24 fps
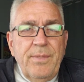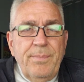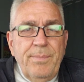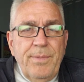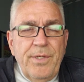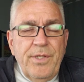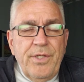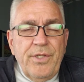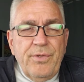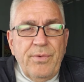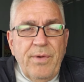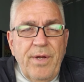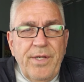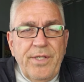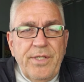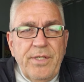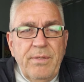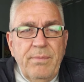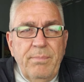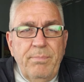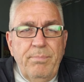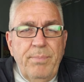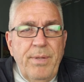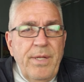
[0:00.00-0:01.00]

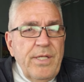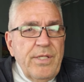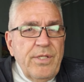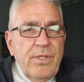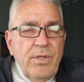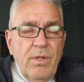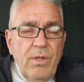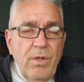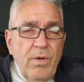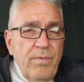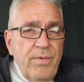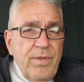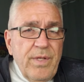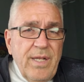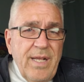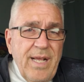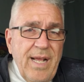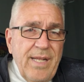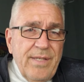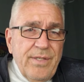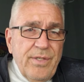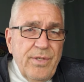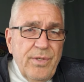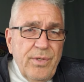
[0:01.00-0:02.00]
administration piss all over the
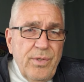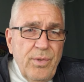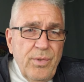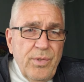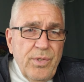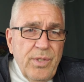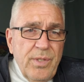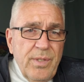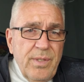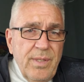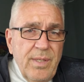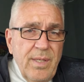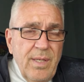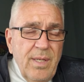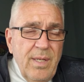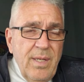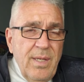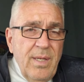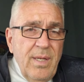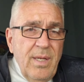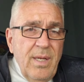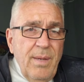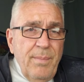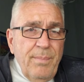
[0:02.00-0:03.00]
Constitution,
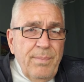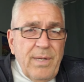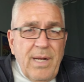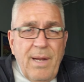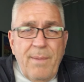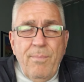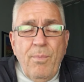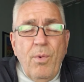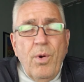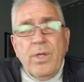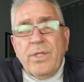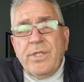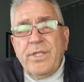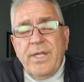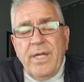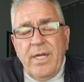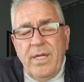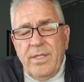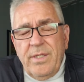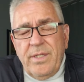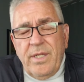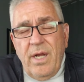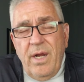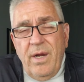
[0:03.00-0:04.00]
but I'm more sick
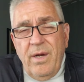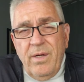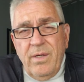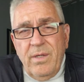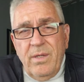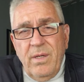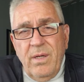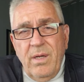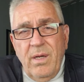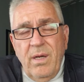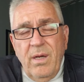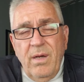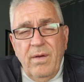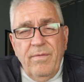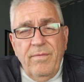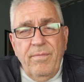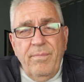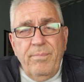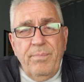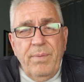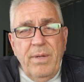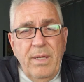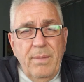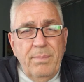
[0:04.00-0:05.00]
and tired of
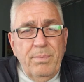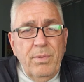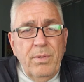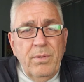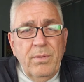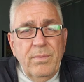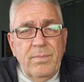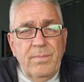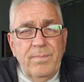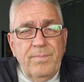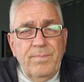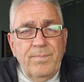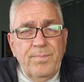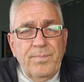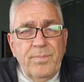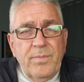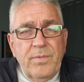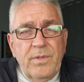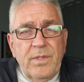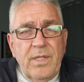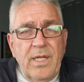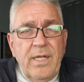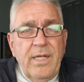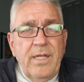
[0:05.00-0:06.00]
people
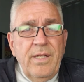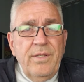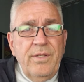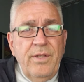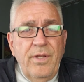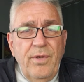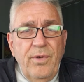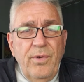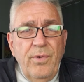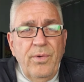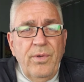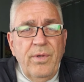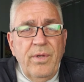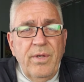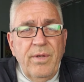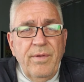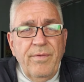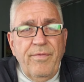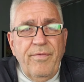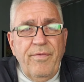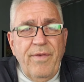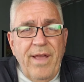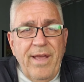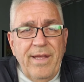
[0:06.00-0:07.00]
that continue to
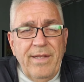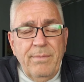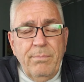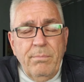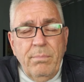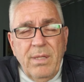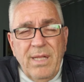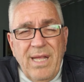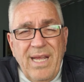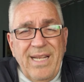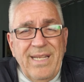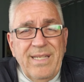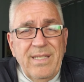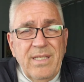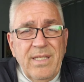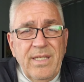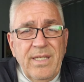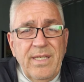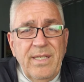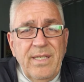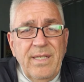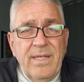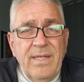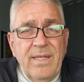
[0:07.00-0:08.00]
defend
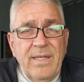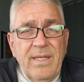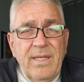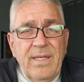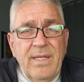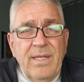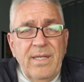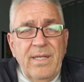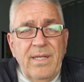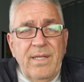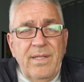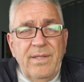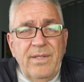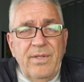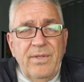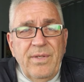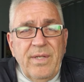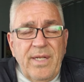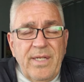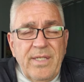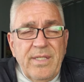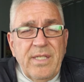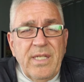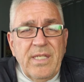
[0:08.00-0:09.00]
blindly the
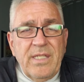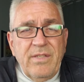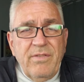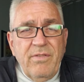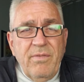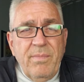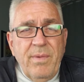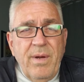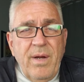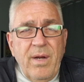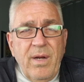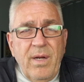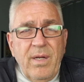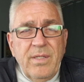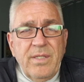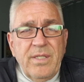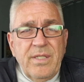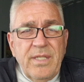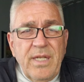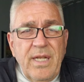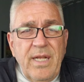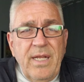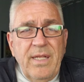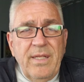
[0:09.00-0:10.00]
United States of America,
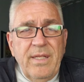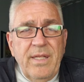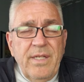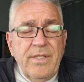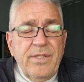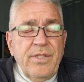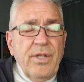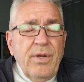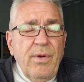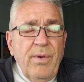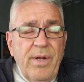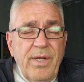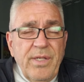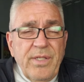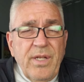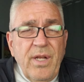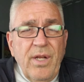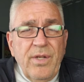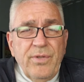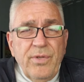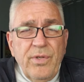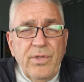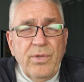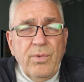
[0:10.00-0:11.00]
saying that it's the greatest
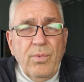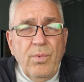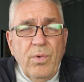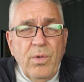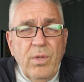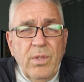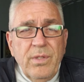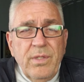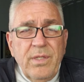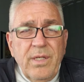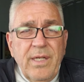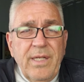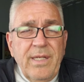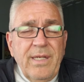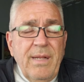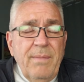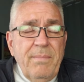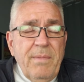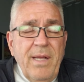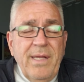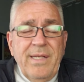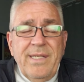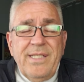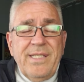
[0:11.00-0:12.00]
country in the world. And again, I'm
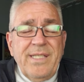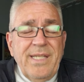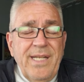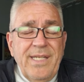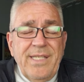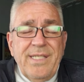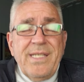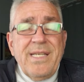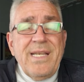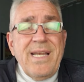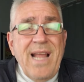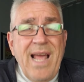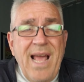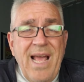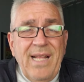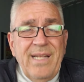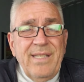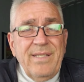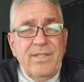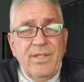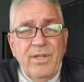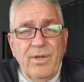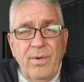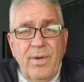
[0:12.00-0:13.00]
not going to say it's
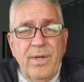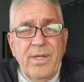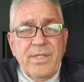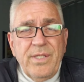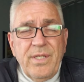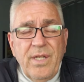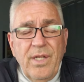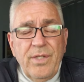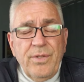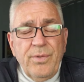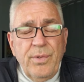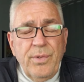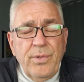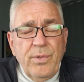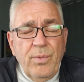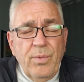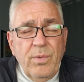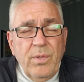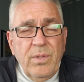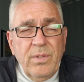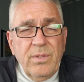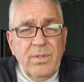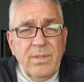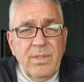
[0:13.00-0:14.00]
not the greatest country in the
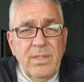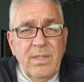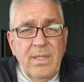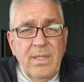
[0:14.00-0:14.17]
world,